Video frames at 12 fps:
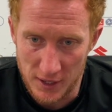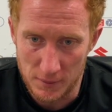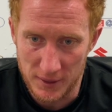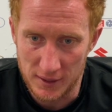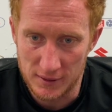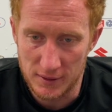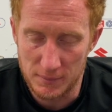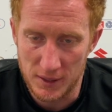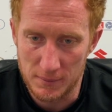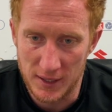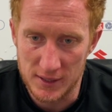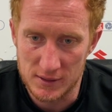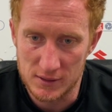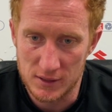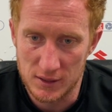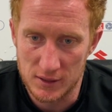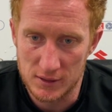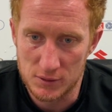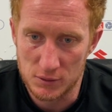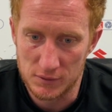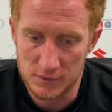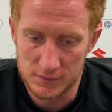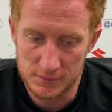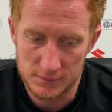it'd be amazing to sort
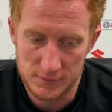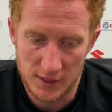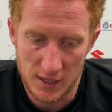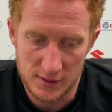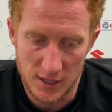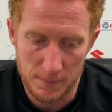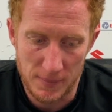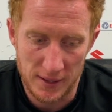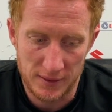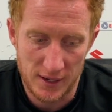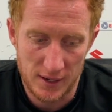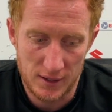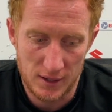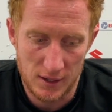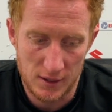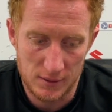of to get back there.